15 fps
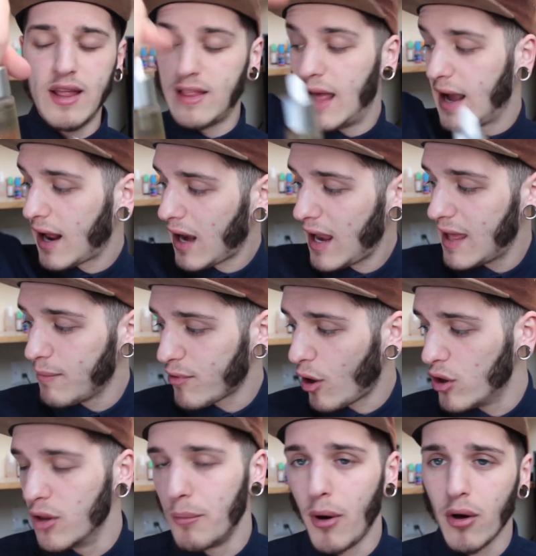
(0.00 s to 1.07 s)
it claims
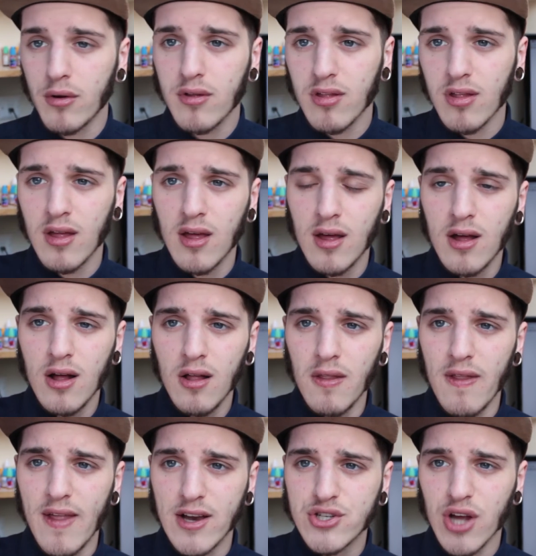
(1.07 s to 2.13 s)
on the box
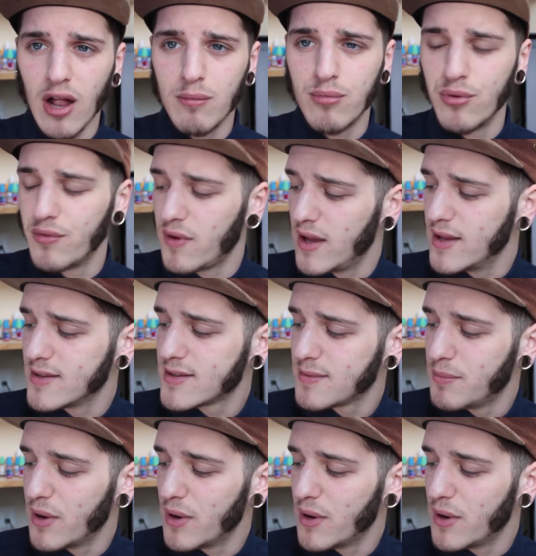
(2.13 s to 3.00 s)
that they're child-proof lids.